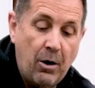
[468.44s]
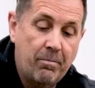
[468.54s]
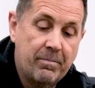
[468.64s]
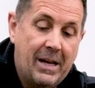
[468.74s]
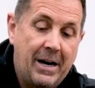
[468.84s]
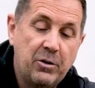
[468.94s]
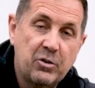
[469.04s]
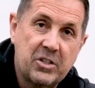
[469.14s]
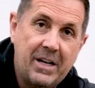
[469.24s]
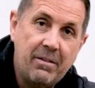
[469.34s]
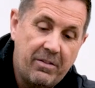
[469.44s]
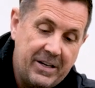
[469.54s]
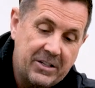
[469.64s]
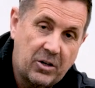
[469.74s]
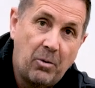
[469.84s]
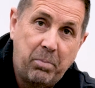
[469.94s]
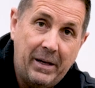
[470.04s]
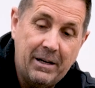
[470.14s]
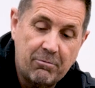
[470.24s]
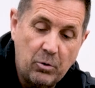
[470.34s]
out, and you'll see that these are
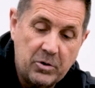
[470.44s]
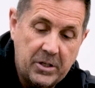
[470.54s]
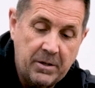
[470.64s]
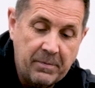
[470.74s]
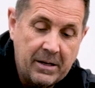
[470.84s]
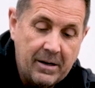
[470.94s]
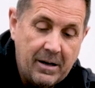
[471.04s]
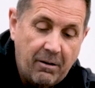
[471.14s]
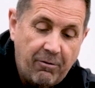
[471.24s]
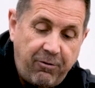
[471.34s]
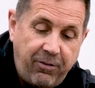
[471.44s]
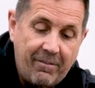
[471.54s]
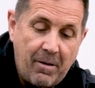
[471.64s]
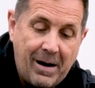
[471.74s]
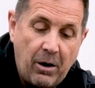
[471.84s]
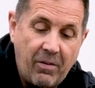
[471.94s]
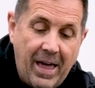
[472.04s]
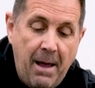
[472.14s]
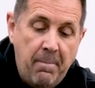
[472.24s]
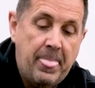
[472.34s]
completely rooted. Flip them out of
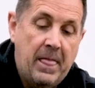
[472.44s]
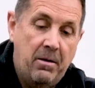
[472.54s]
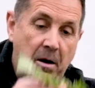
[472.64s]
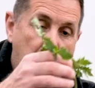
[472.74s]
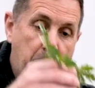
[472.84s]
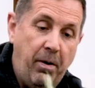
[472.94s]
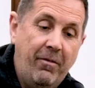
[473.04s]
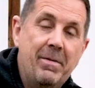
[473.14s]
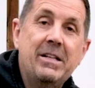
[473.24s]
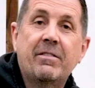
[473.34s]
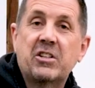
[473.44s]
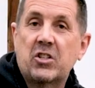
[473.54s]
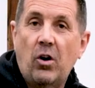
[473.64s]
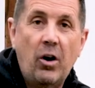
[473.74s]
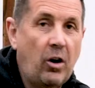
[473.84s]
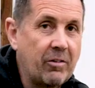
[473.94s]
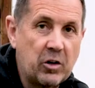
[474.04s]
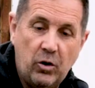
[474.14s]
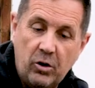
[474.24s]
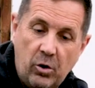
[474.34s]
there, put them into the soil or the
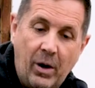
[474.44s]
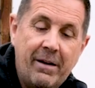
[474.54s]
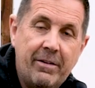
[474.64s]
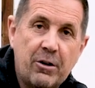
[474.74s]
coke or whatever